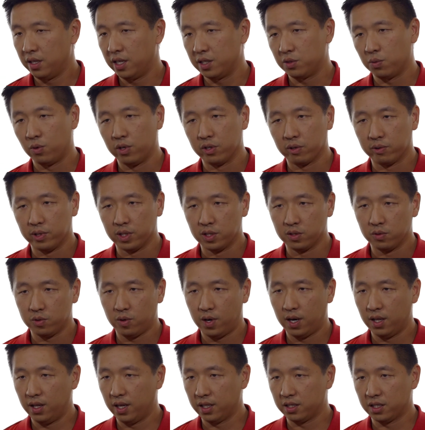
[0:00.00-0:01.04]
That's one of the reasons
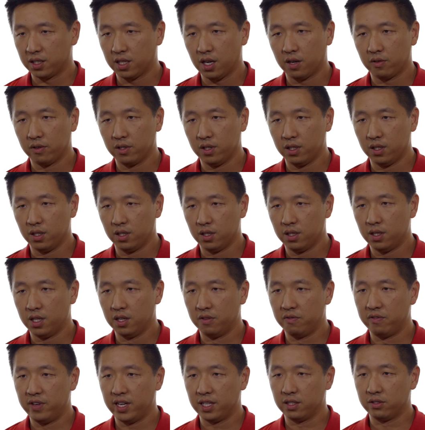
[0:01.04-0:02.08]
why I like to cover the,
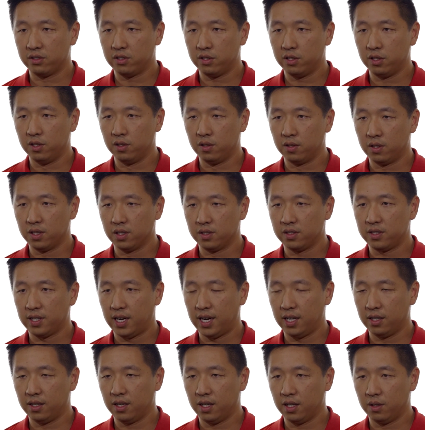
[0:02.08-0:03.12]
the events too on the
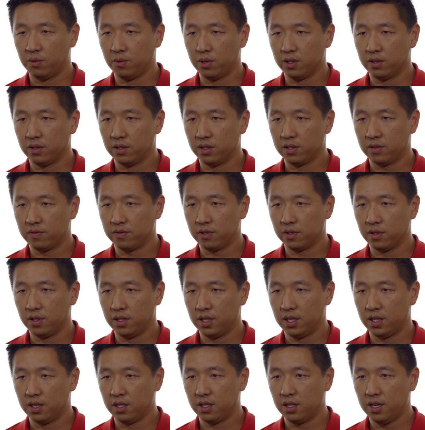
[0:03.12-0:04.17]
sideline, whether it's for
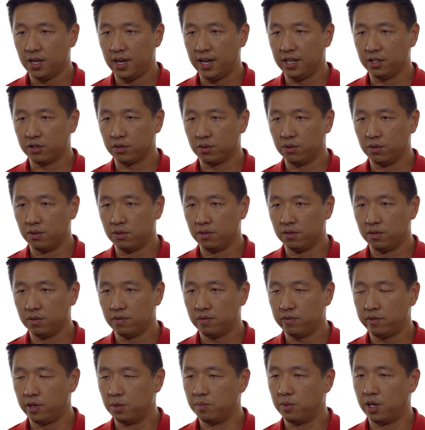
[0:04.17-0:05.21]
the high school
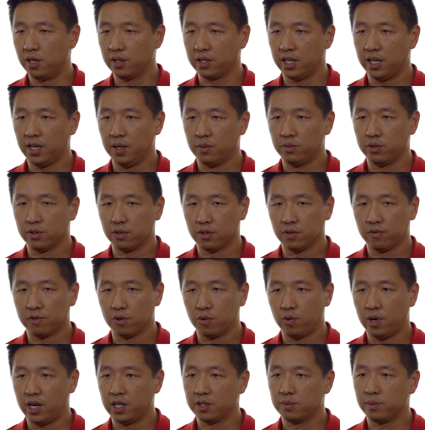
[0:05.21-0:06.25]
football games or
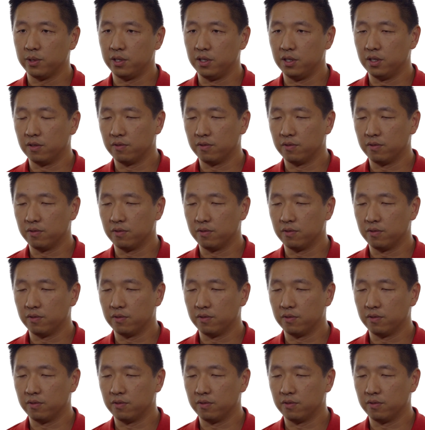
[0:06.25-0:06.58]
for Washburn